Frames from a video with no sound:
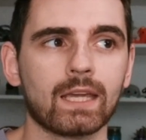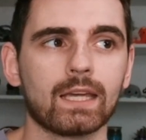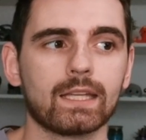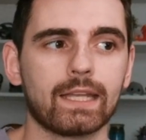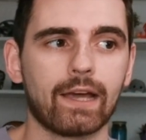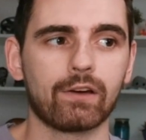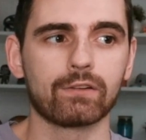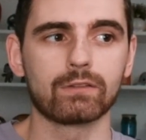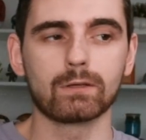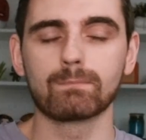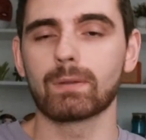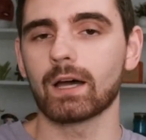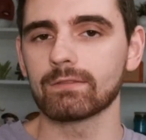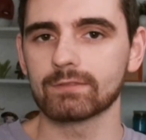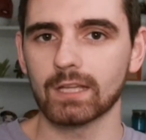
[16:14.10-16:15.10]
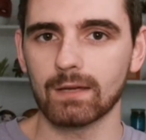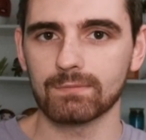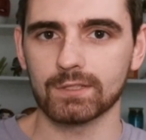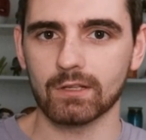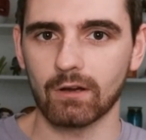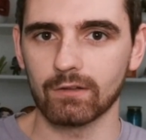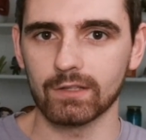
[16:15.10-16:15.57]
Now, if you buffed up
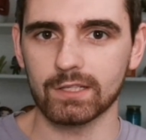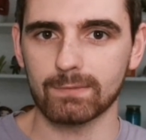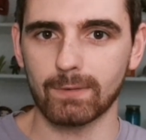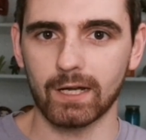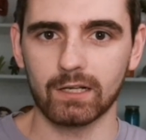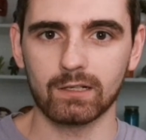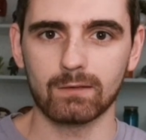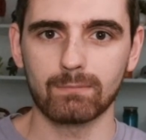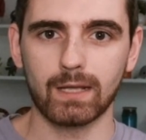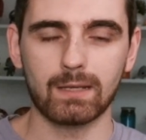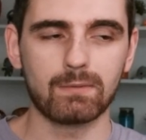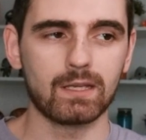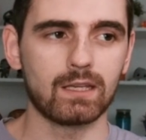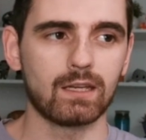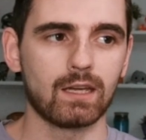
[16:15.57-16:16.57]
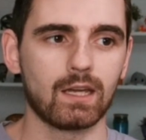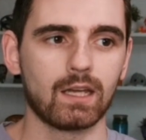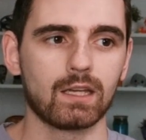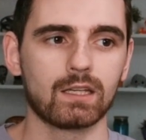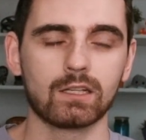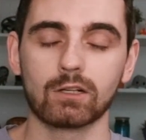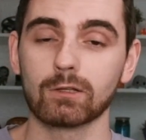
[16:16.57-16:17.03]
Scarlet Spider, maybe
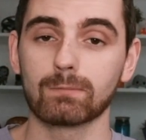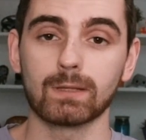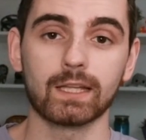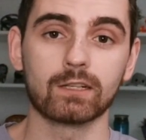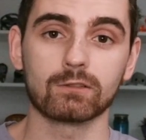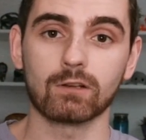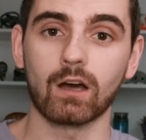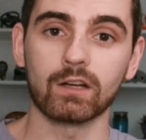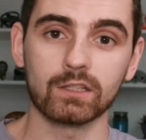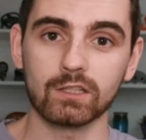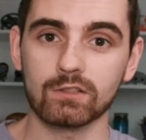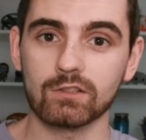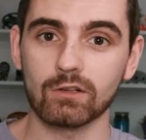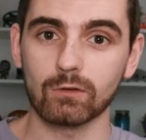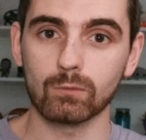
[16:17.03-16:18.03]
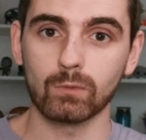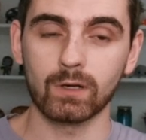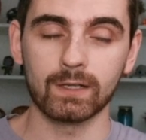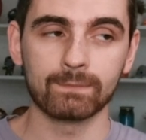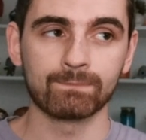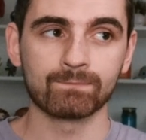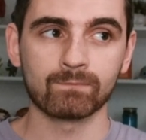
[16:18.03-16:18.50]
you played Aranya turn
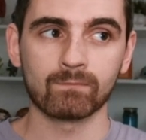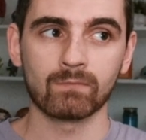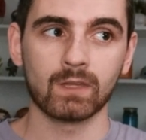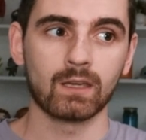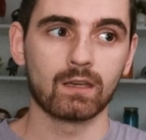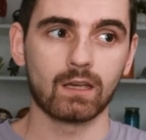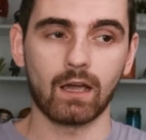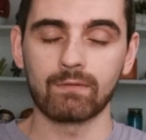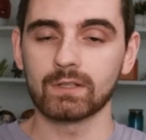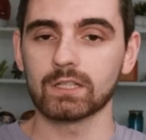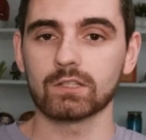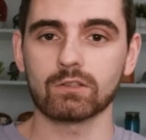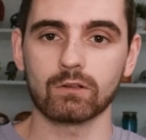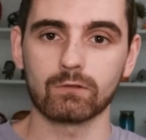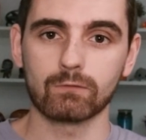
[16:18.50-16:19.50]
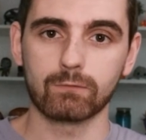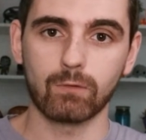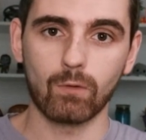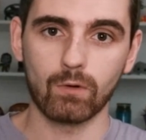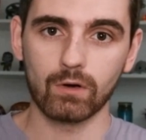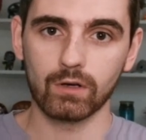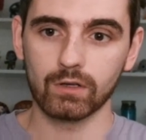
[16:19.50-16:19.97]
1, coming to turn
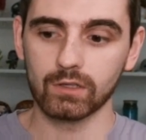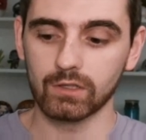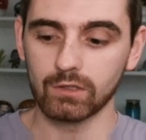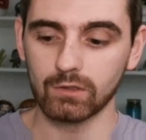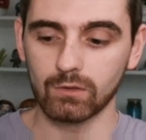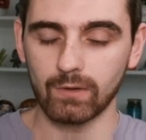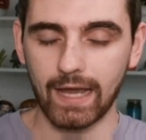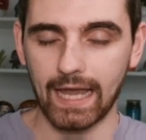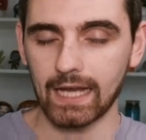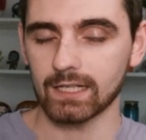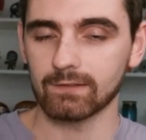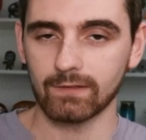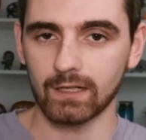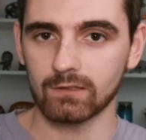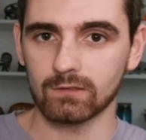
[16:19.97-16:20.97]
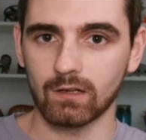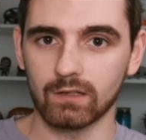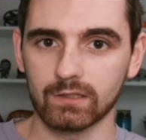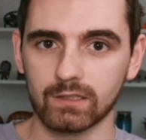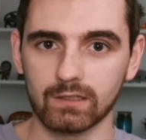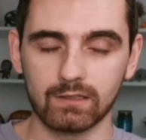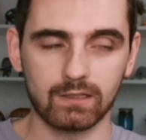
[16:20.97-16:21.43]
4, you activate
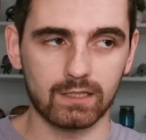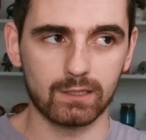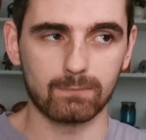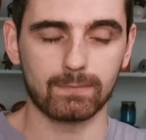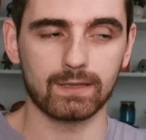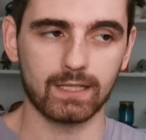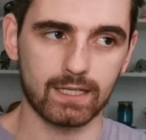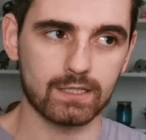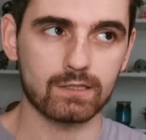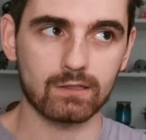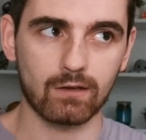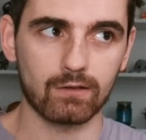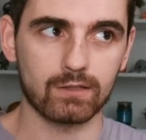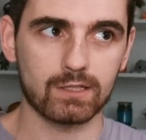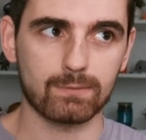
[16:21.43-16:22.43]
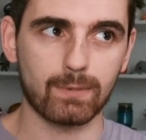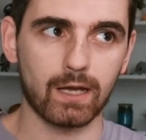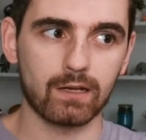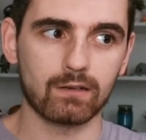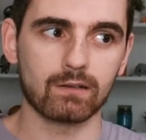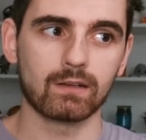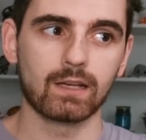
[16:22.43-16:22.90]
Aranya and you play Scarlet
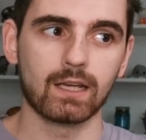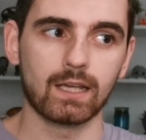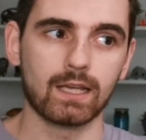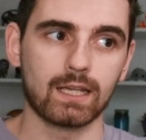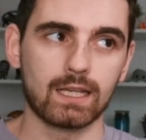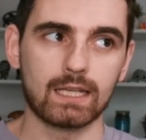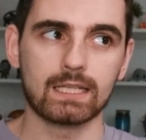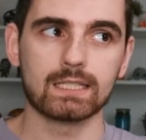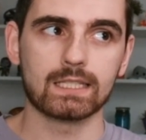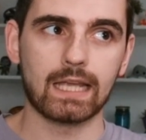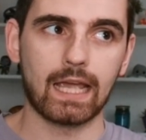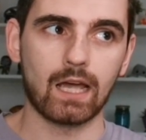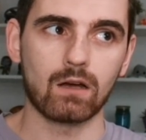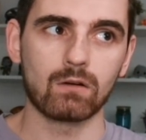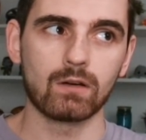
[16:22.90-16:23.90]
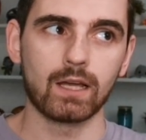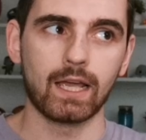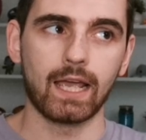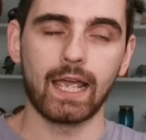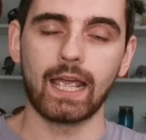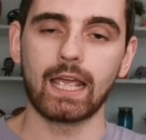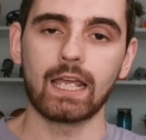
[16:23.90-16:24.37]
Spider. He's now
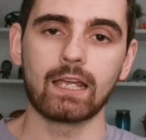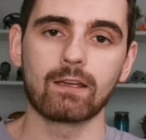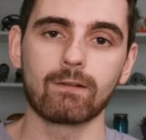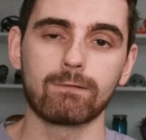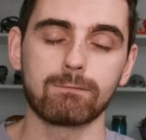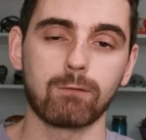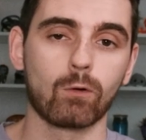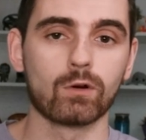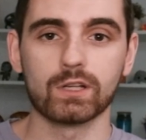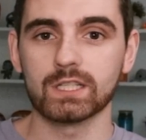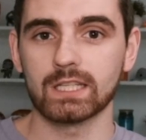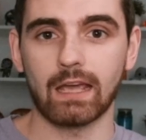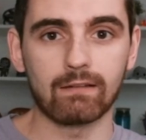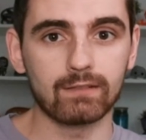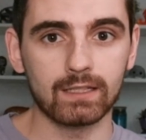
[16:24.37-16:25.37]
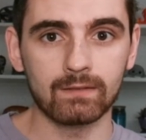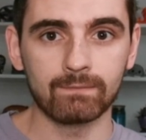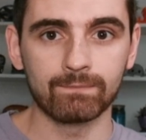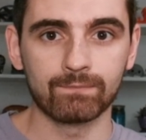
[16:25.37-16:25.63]
a 4/7.